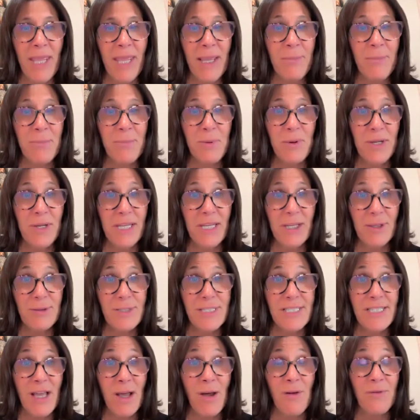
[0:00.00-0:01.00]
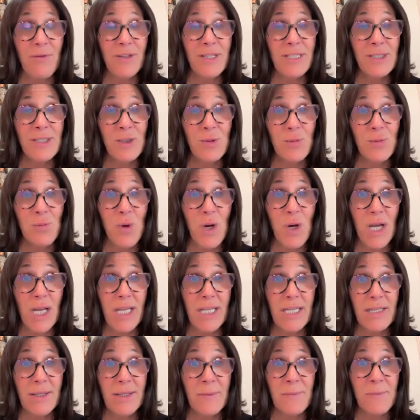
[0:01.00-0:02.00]
pampering yourself into
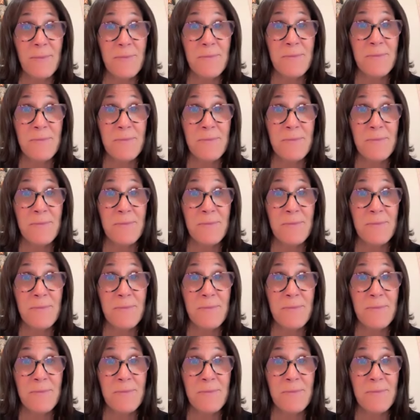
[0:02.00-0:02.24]
one.